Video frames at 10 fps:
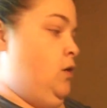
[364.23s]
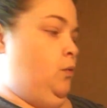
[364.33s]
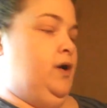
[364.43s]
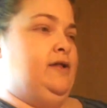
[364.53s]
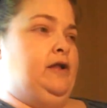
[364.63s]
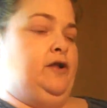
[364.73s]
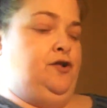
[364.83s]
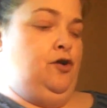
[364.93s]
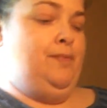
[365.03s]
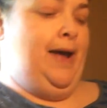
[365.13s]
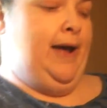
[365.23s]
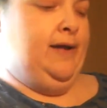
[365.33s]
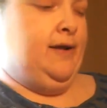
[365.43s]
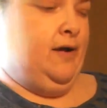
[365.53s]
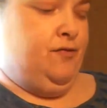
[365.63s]
was 2
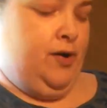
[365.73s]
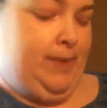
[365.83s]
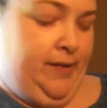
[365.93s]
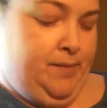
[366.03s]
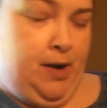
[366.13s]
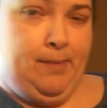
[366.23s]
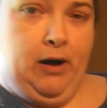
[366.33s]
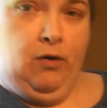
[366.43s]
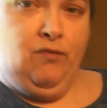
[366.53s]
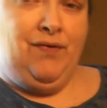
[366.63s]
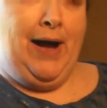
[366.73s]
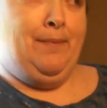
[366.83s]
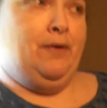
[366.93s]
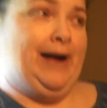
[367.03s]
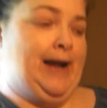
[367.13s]
bags of Trim Healthy Mama oat fiber,